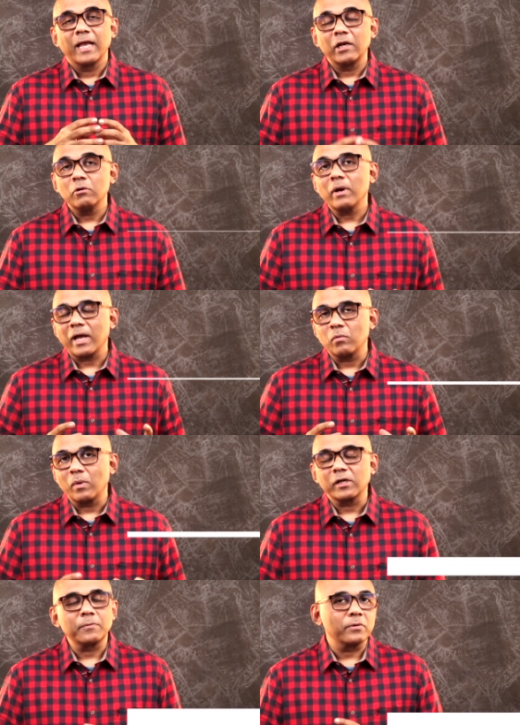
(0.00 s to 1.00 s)
Hello and
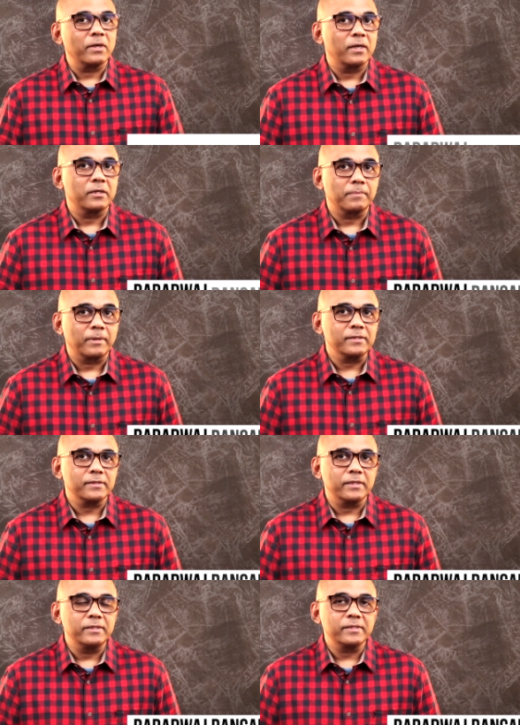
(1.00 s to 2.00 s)
welcome to Galatta Plus.
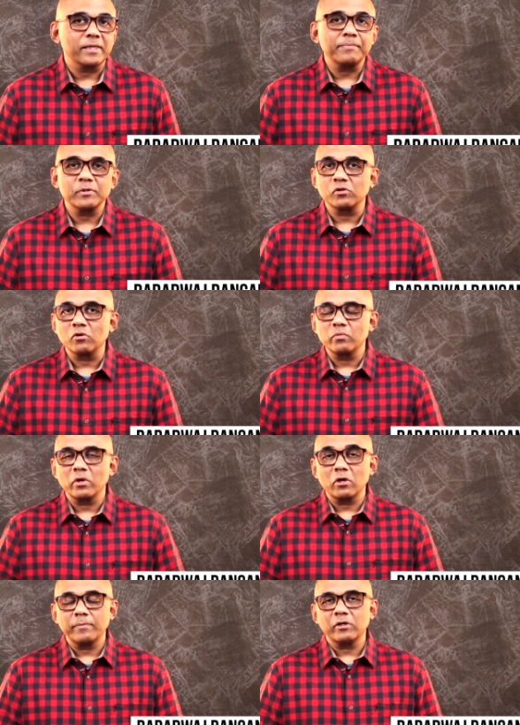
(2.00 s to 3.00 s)
In this episode, we are
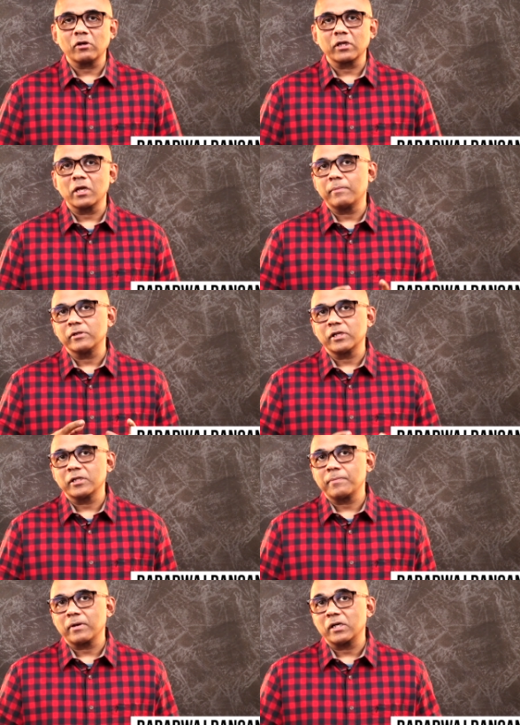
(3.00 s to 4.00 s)
going to be talking about
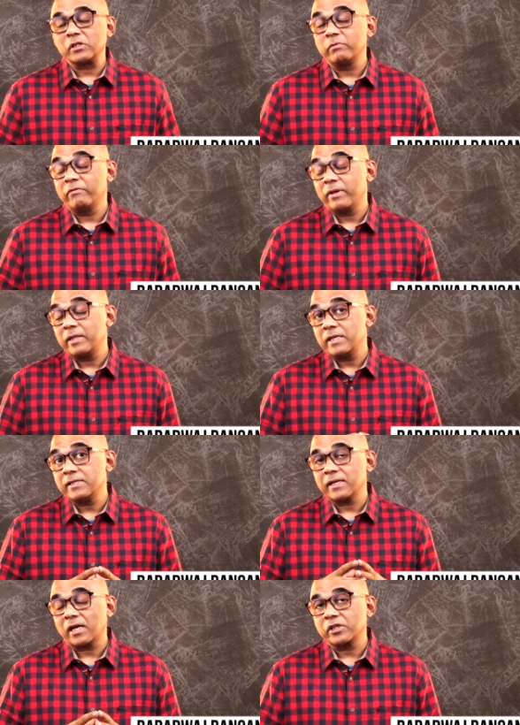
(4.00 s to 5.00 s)
Chandraprakash
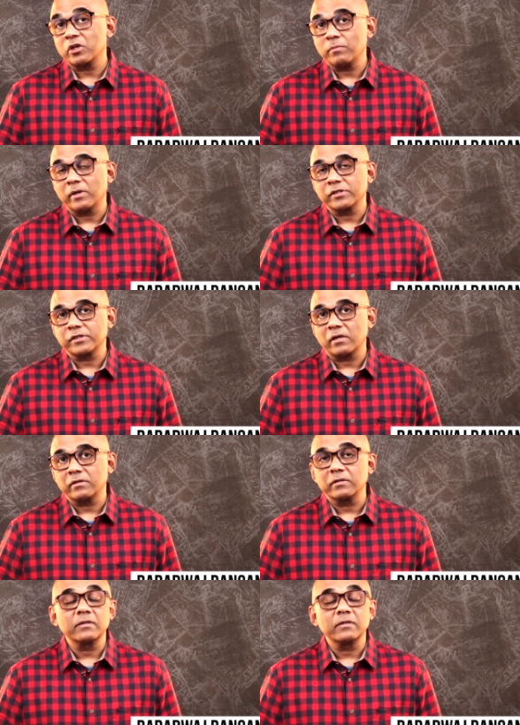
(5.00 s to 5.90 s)
Dwivedi's Akshay Kumar starrer